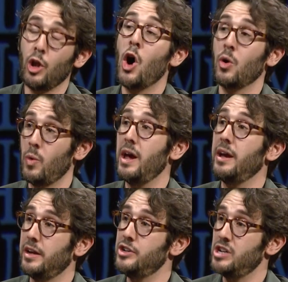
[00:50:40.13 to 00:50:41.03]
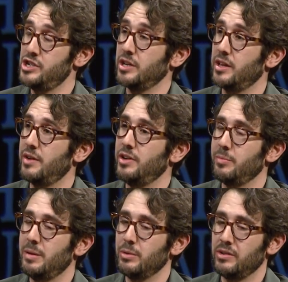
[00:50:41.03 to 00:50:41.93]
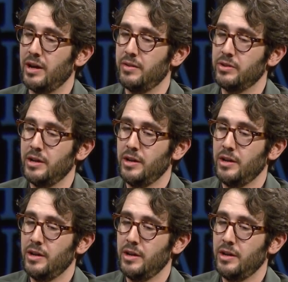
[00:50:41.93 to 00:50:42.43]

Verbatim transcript: long way in changing a lot of young people's lives.